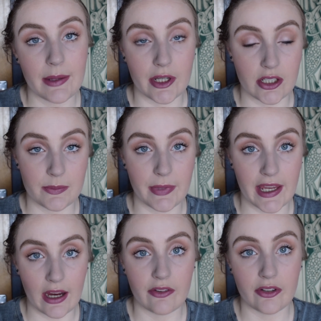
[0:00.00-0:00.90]
but be
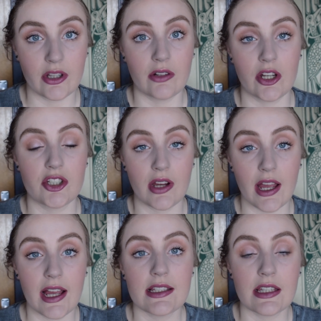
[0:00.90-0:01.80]
careful around your
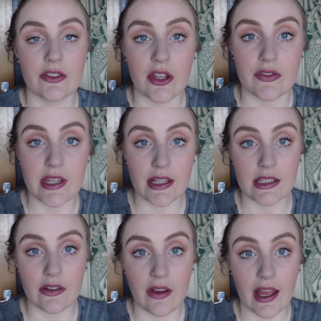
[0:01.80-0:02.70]
eyes if you have
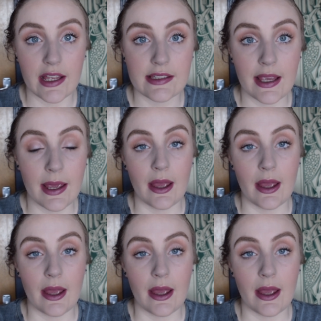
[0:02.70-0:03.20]
sensitive eyes,